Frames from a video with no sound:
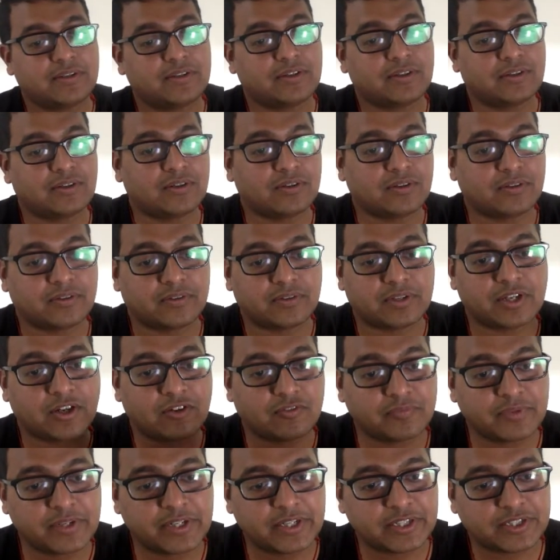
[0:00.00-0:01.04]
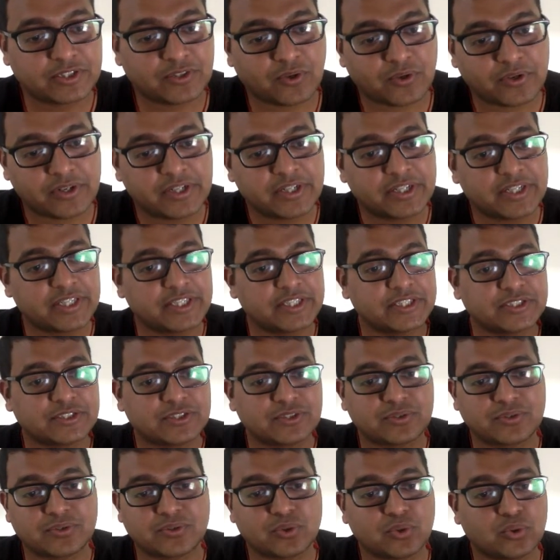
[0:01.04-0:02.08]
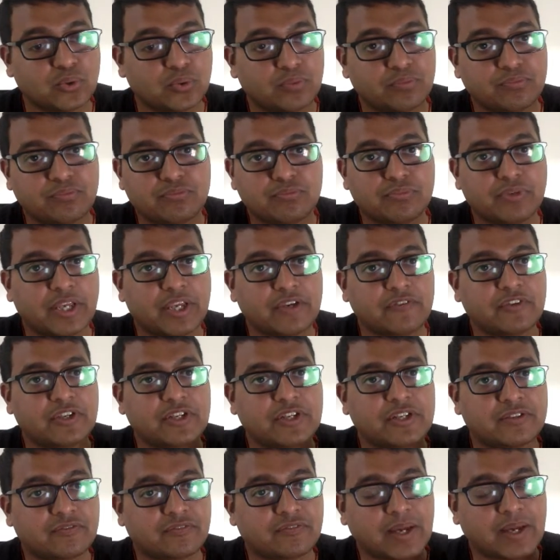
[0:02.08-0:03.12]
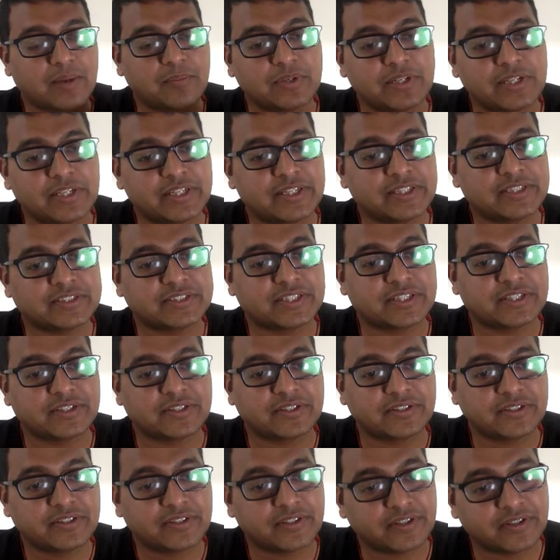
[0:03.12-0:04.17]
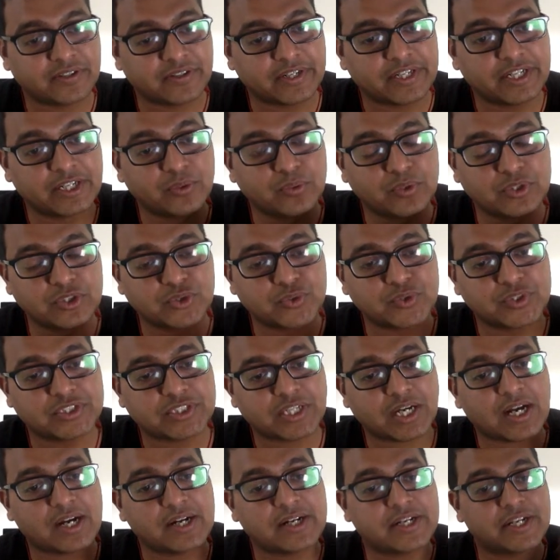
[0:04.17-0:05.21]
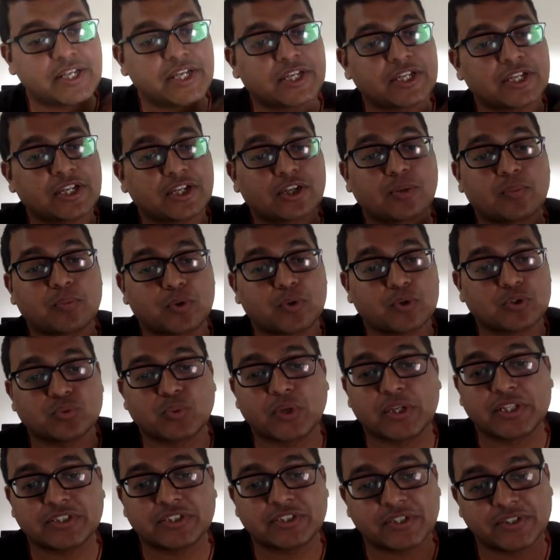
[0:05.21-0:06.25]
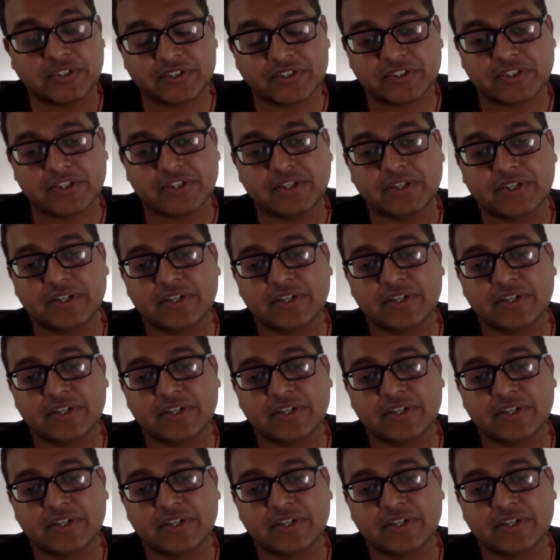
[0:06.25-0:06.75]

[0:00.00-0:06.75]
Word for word: uh, government authorities, to even families and uh, individuals are taking cryptos very seriously.